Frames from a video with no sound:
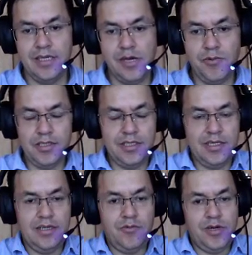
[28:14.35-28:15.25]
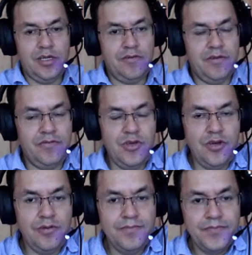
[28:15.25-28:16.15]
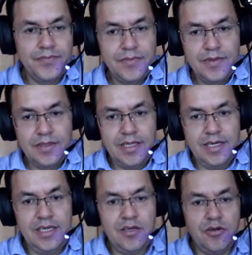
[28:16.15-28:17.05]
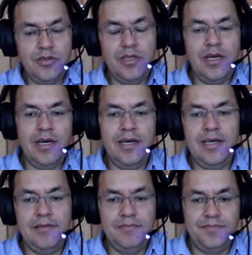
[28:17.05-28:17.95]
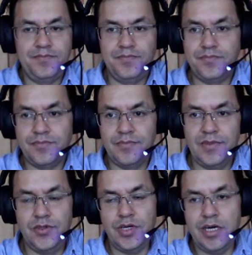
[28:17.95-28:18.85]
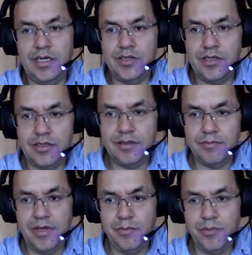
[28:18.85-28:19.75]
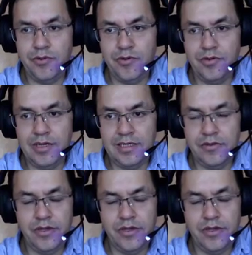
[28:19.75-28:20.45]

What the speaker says: It was the one of the few that he could charge people like